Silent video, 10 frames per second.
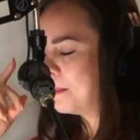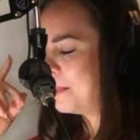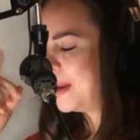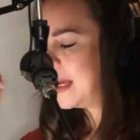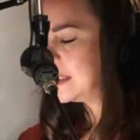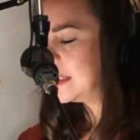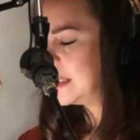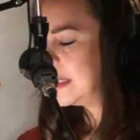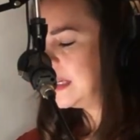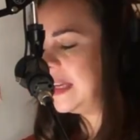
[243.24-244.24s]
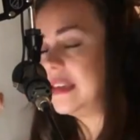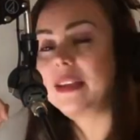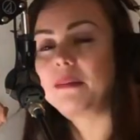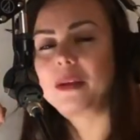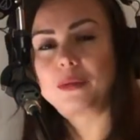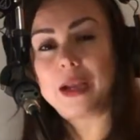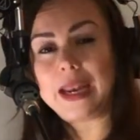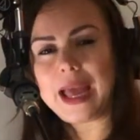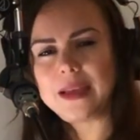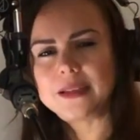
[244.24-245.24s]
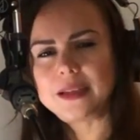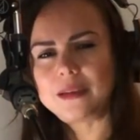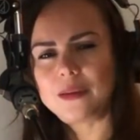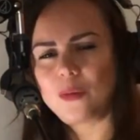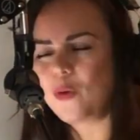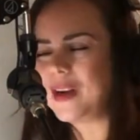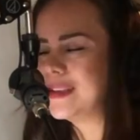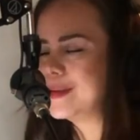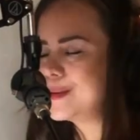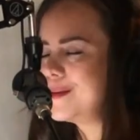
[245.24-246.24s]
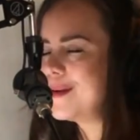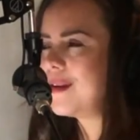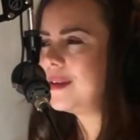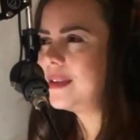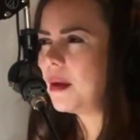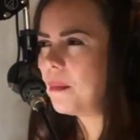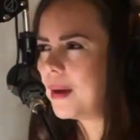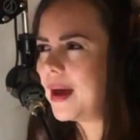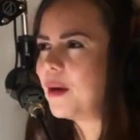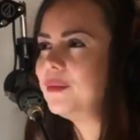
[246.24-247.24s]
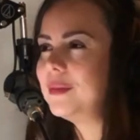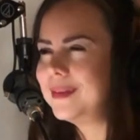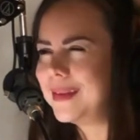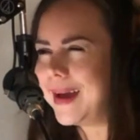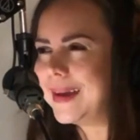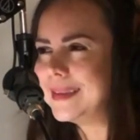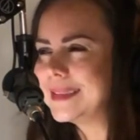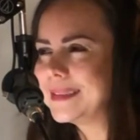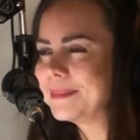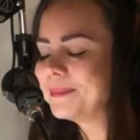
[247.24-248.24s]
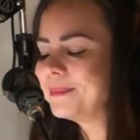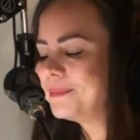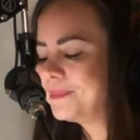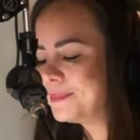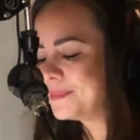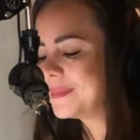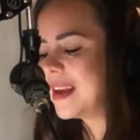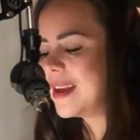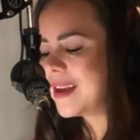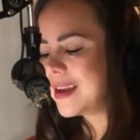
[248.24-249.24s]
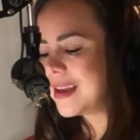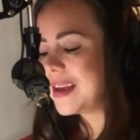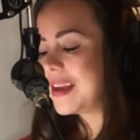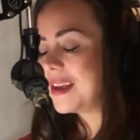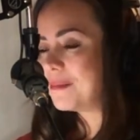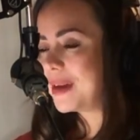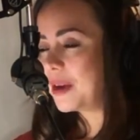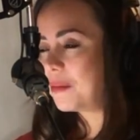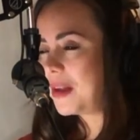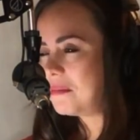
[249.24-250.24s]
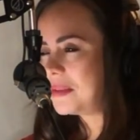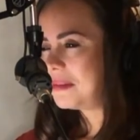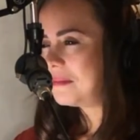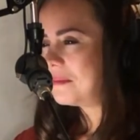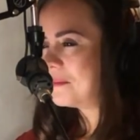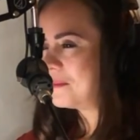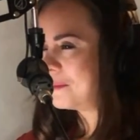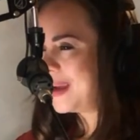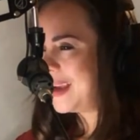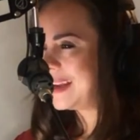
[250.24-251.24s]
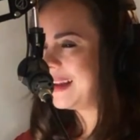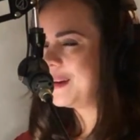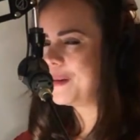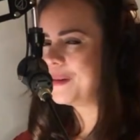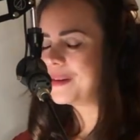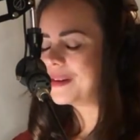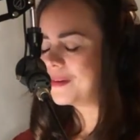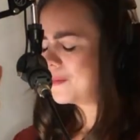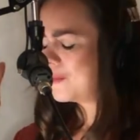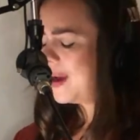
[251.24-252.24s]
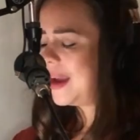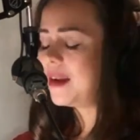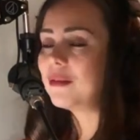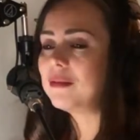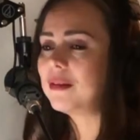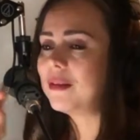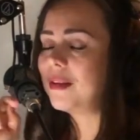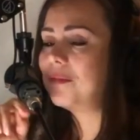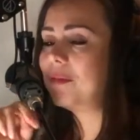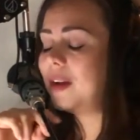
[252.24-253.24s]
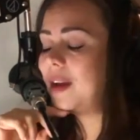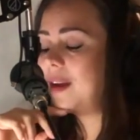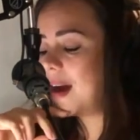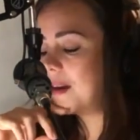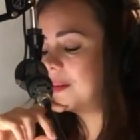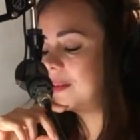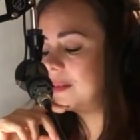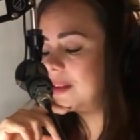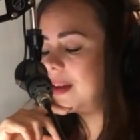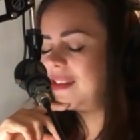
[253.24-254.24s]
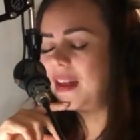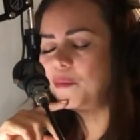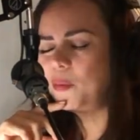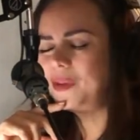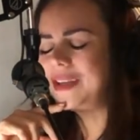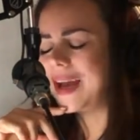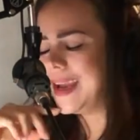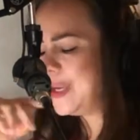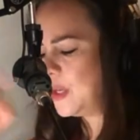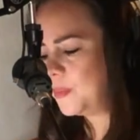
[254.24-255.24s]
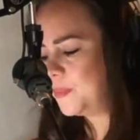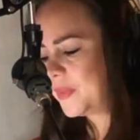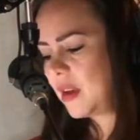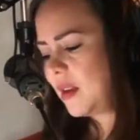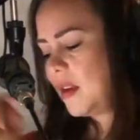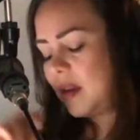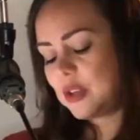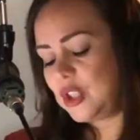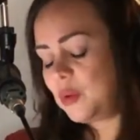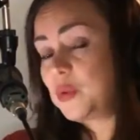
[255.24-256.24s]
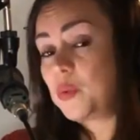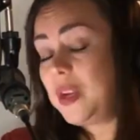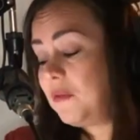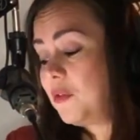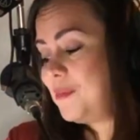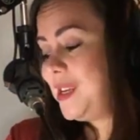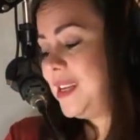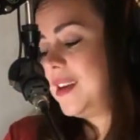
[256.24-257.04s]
but it's about realizing when it's not about that. My grandma made it longer, way longer than 48 hours. At that moment, I knew she was waiting for me.